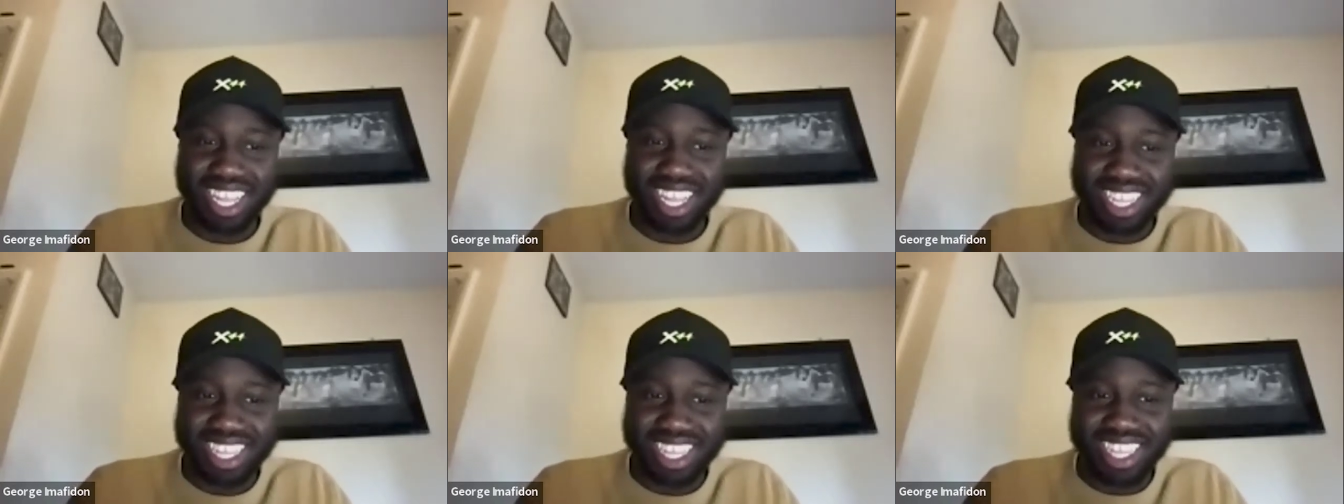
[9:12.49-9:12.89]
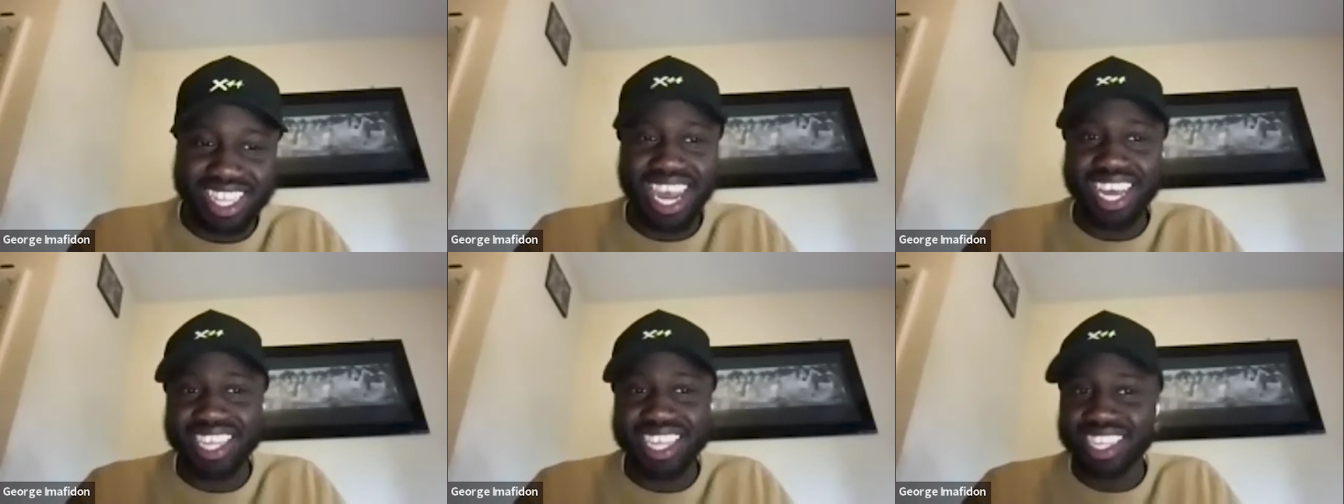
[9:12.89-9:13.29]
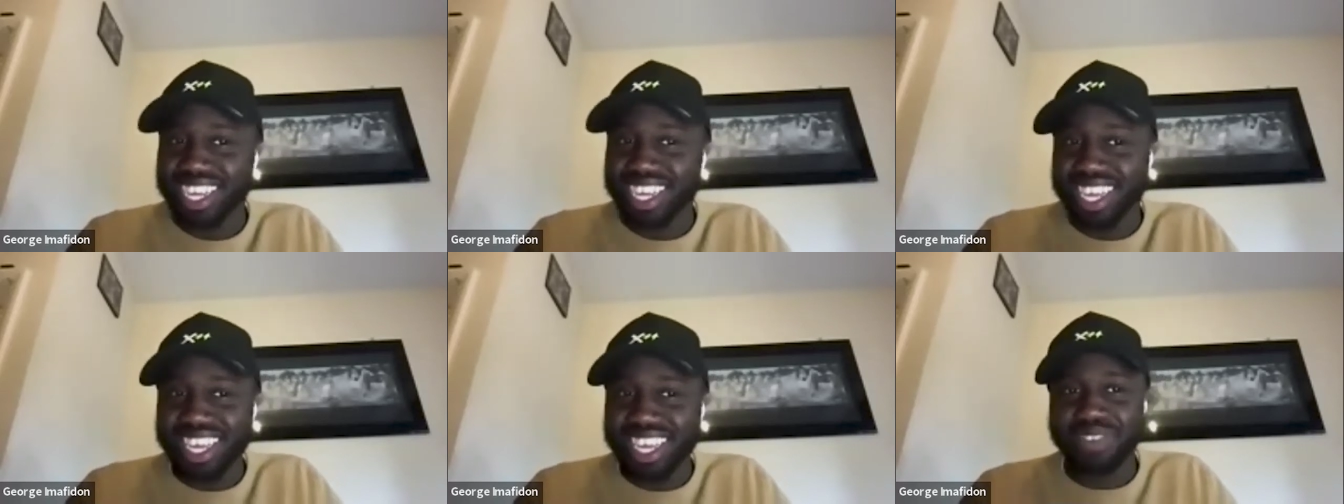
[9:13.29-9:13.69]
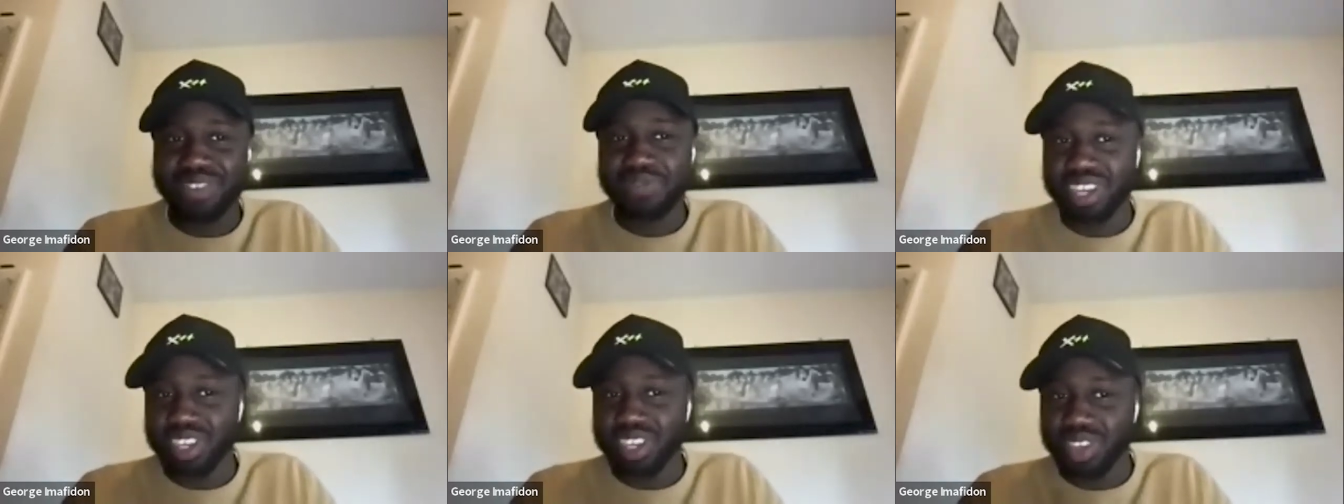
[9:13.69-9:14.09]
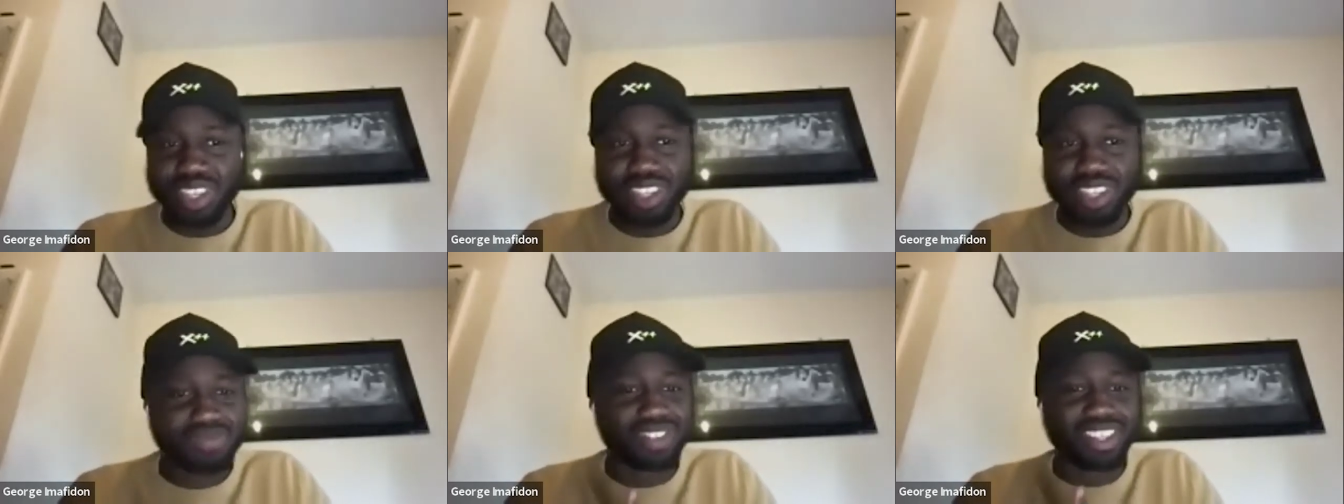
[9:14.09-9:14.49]
Like that is the
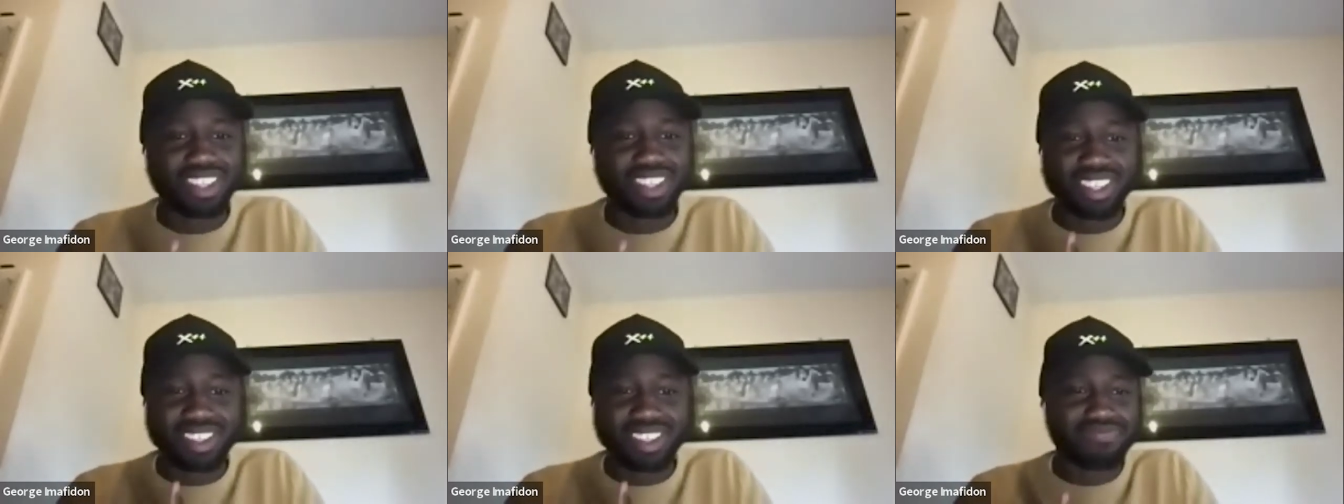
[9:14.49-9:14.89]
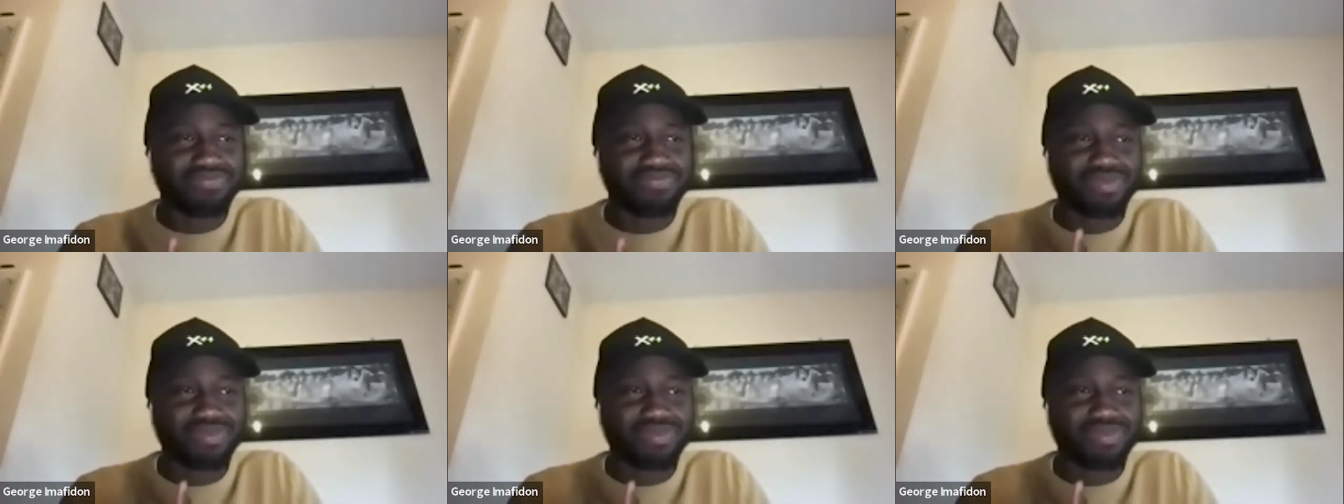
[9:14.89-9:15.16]
key thing. Just